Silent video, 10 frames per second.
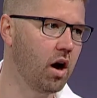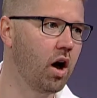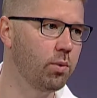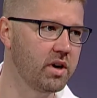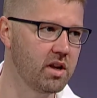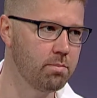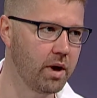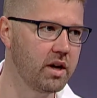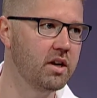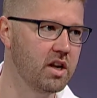already
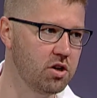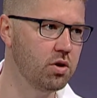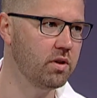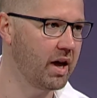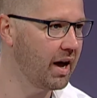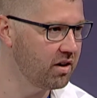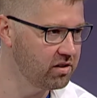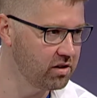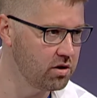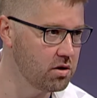embedded in you and the head
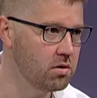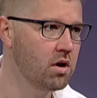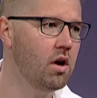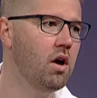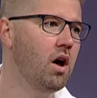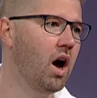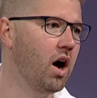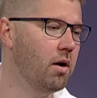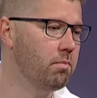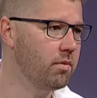is in you,
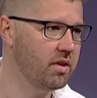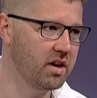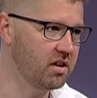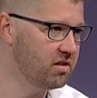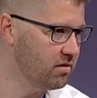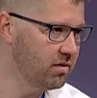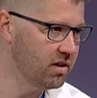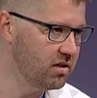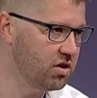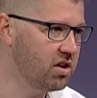um, then it's,
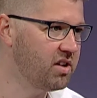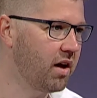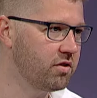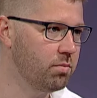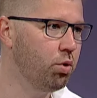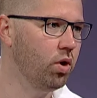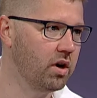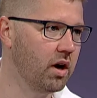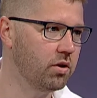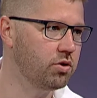it, you just have to pull
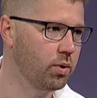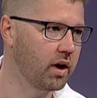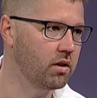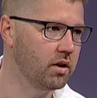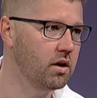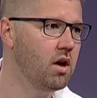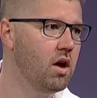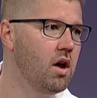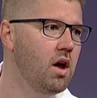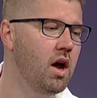it out directly.
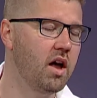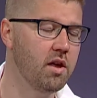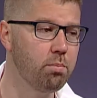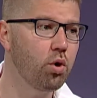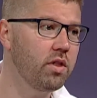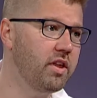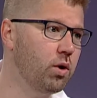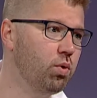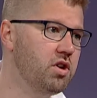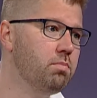And the important
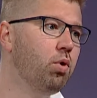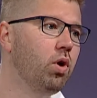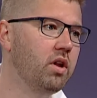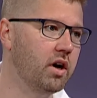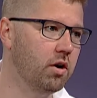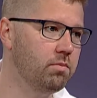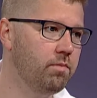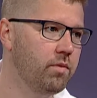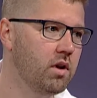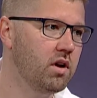thing when you pull it out
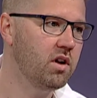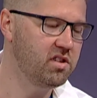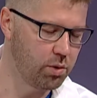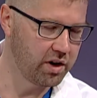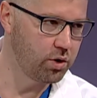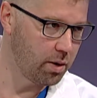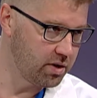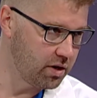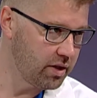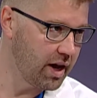is you want to grab
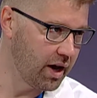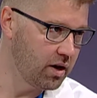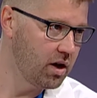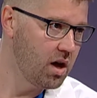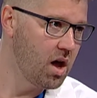it near the head